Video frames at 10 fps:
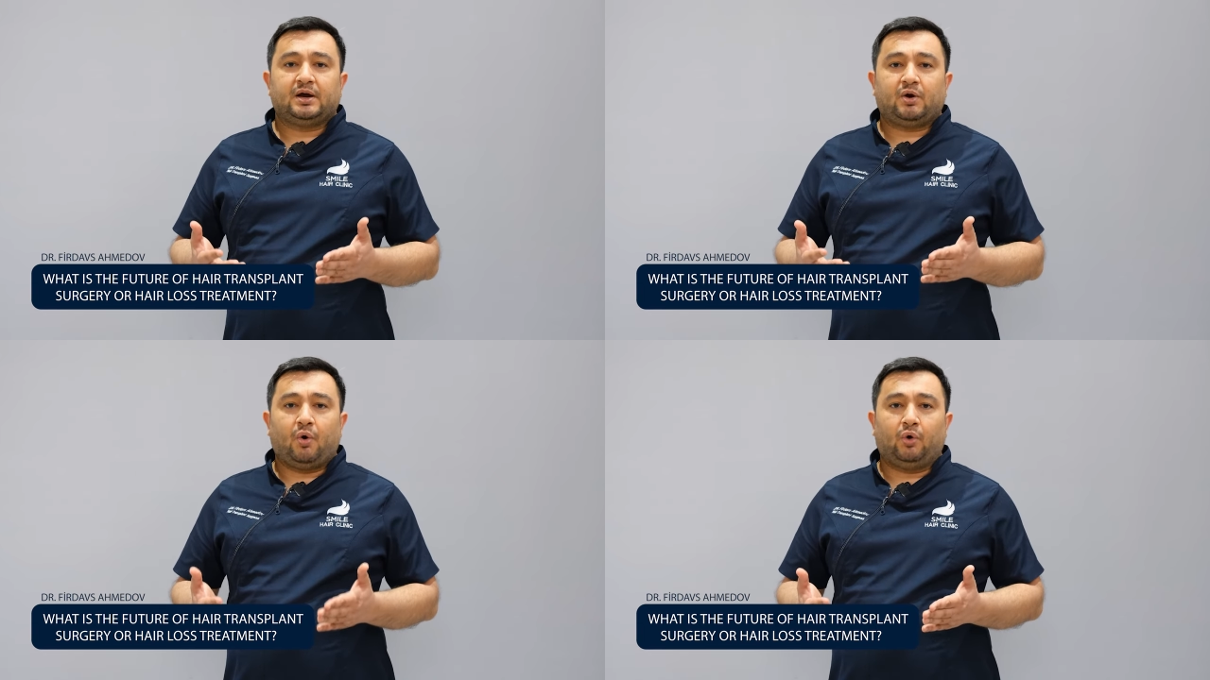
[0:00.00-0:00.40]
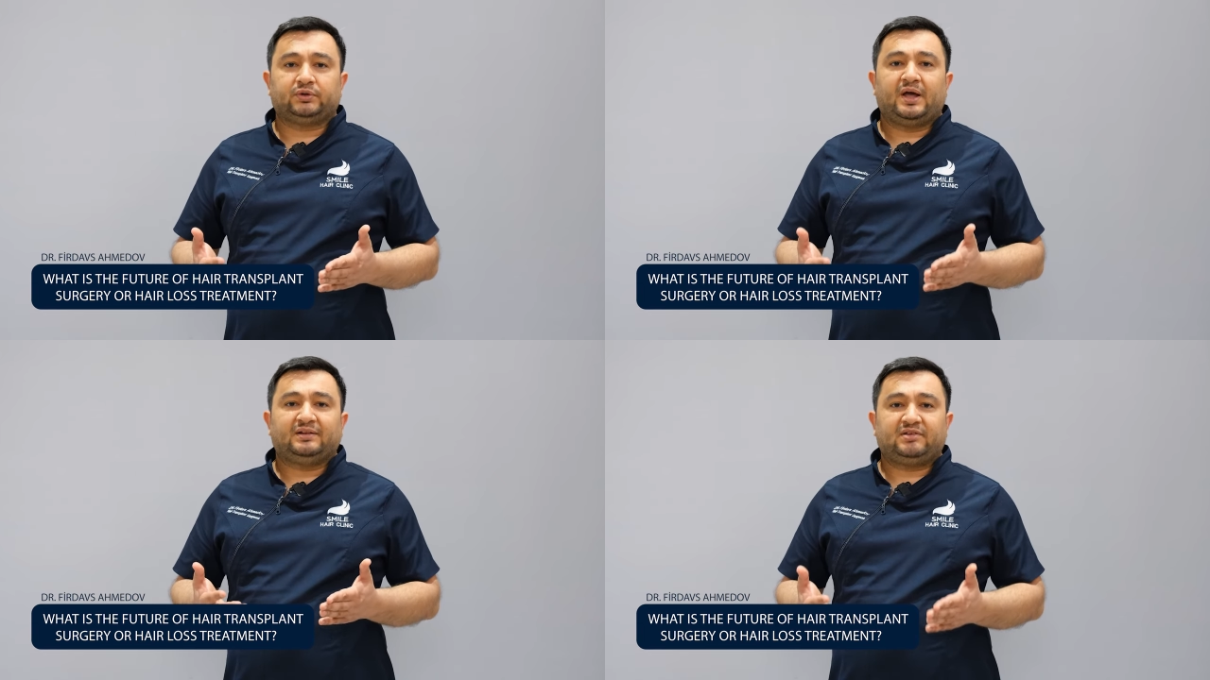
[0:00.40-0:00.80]

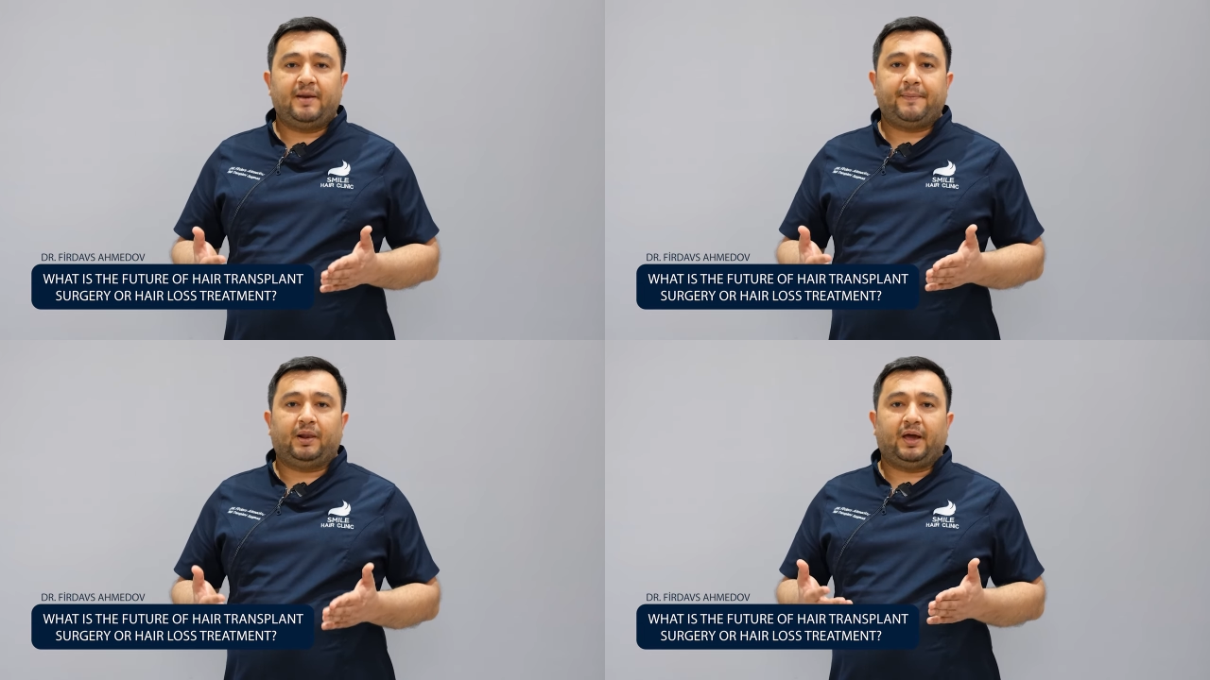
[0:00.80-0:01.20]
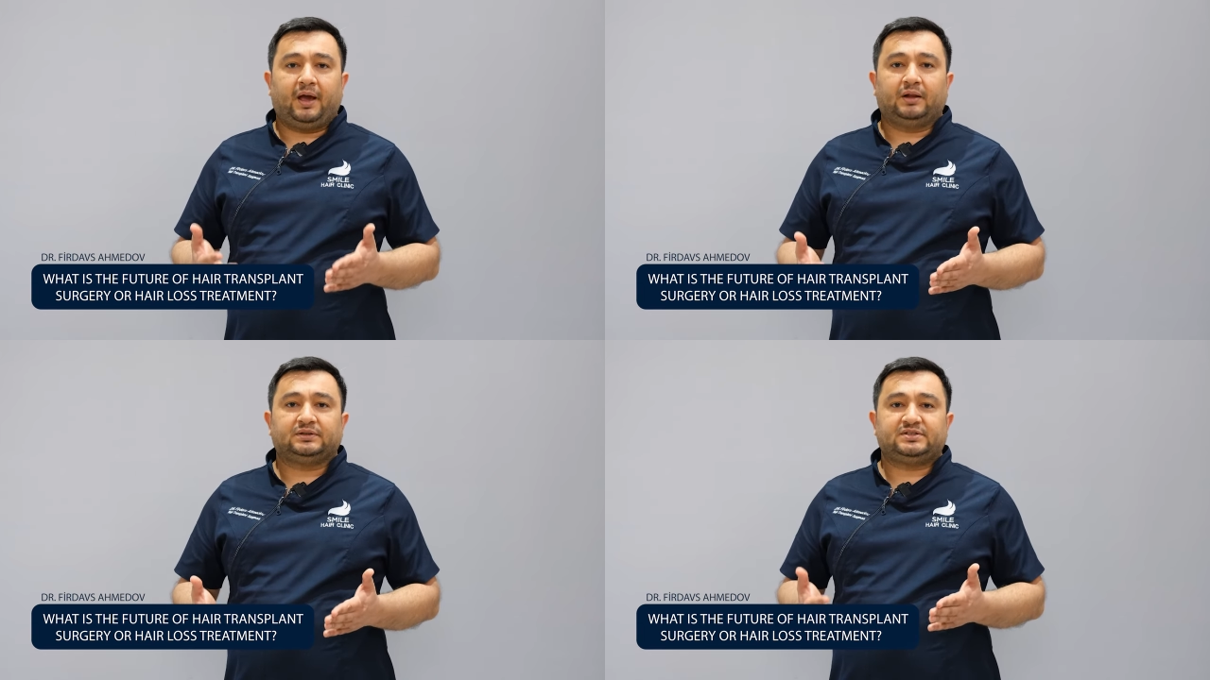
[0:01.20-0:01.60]
called
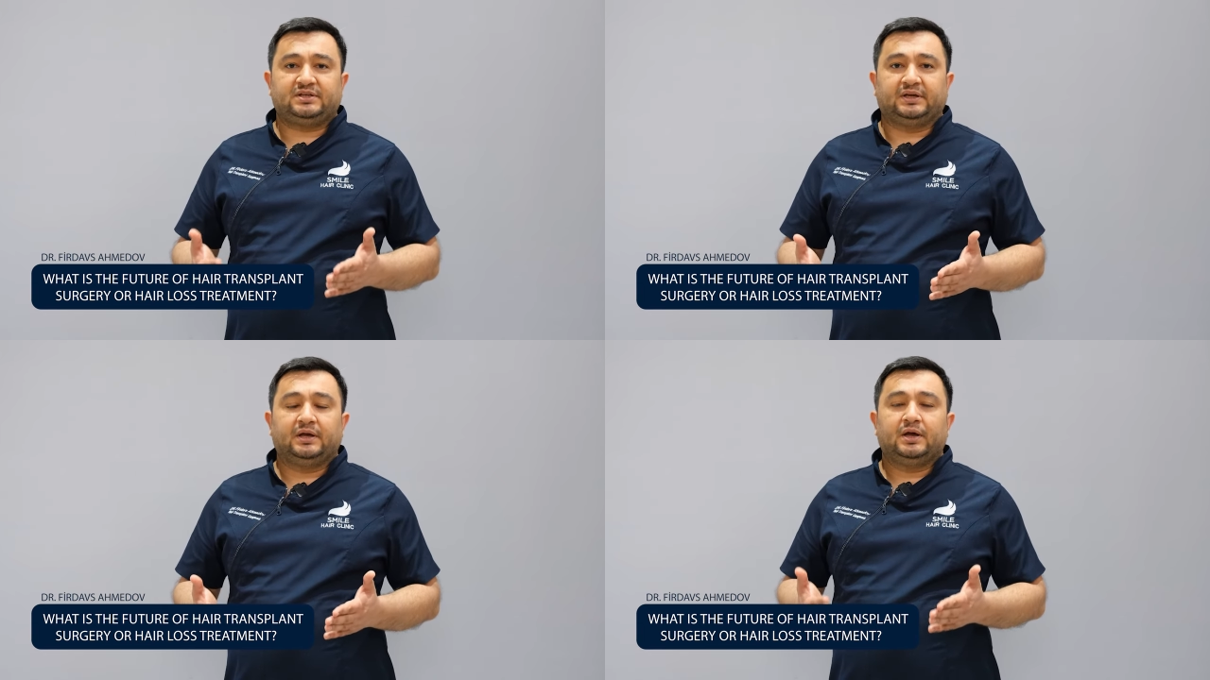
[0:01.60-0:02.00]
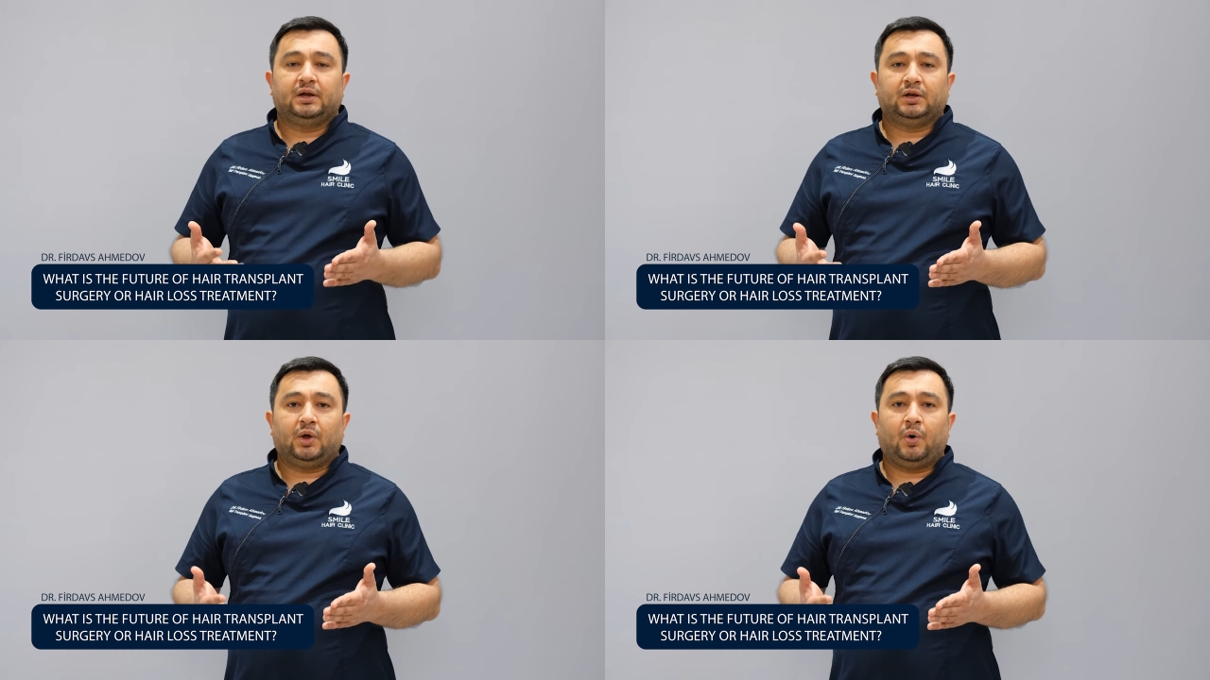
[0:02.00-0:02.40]
LLT,
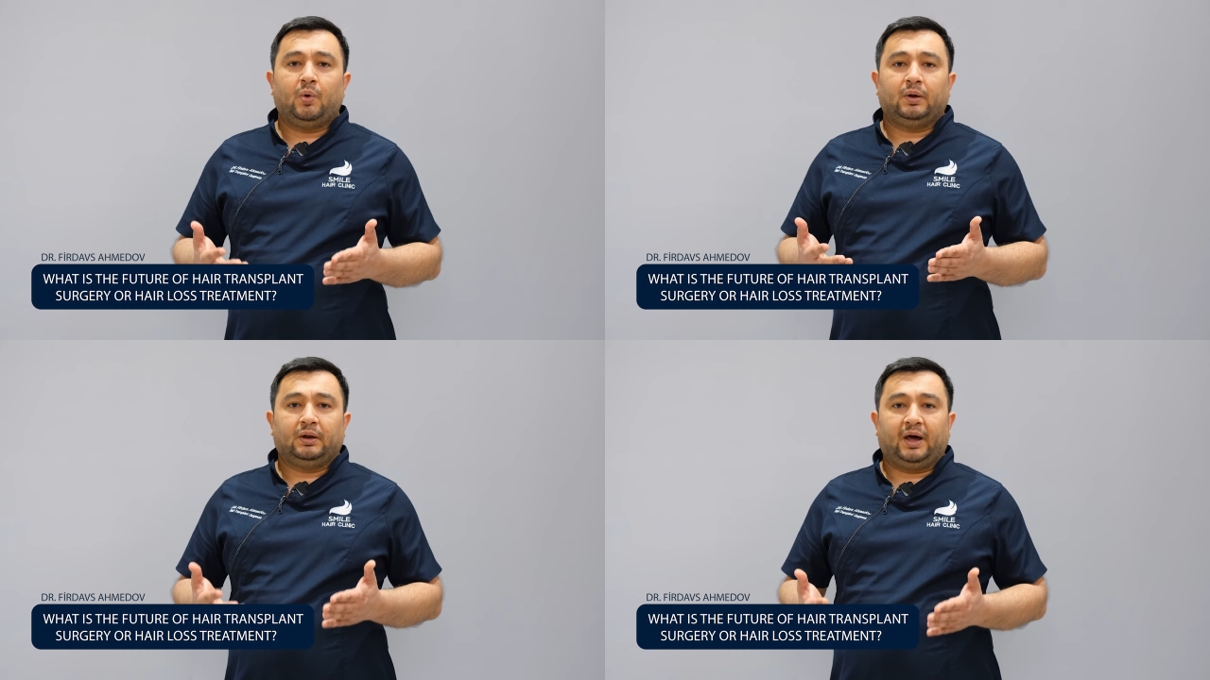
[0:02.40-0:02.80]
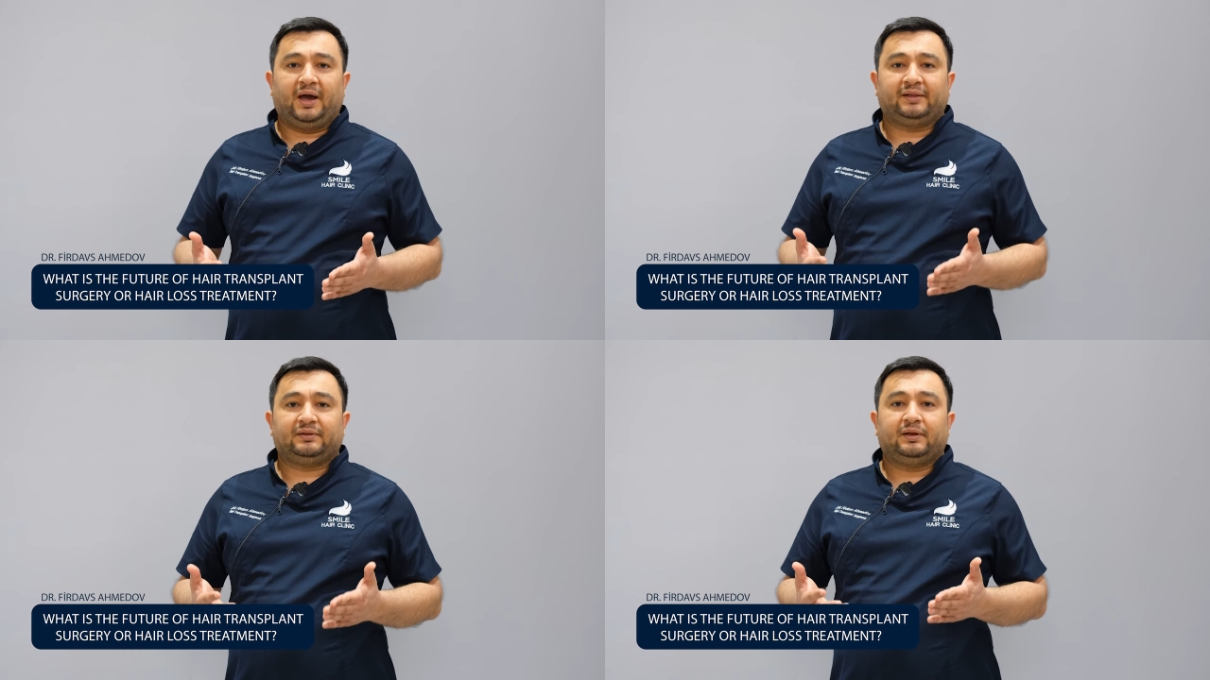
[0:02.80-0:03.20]
low light